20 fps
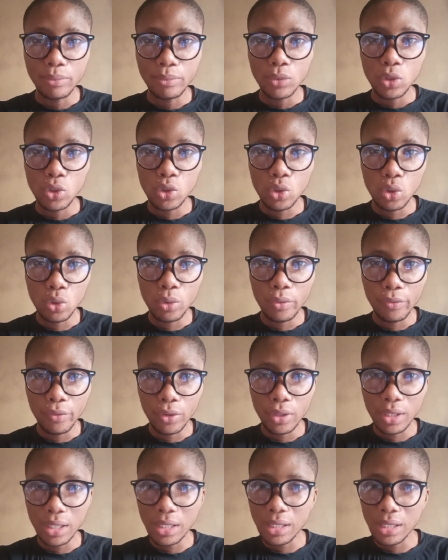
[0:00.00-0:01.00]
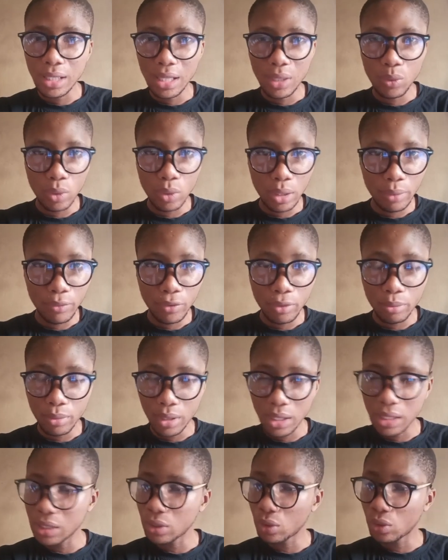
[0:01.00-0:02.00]
So for this, we are
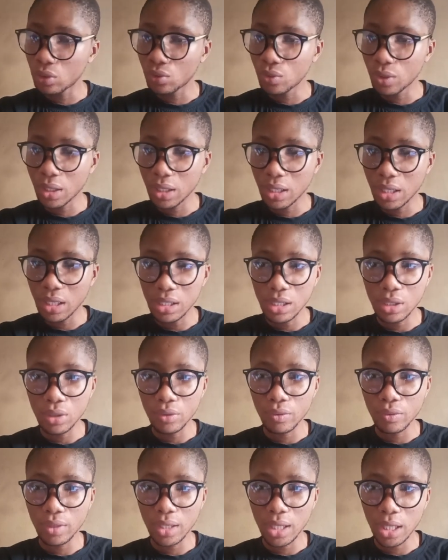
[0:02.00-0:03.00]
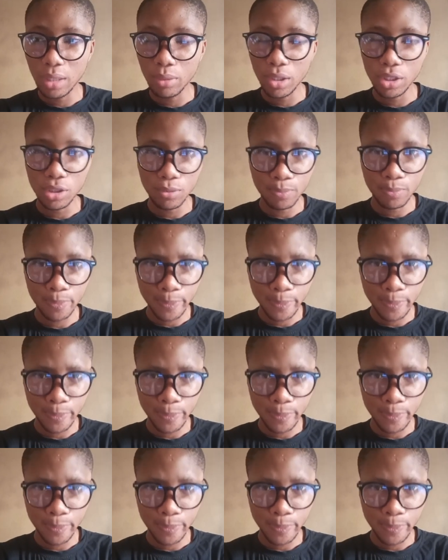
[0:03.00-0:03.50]
formulating 100 kg of layer match,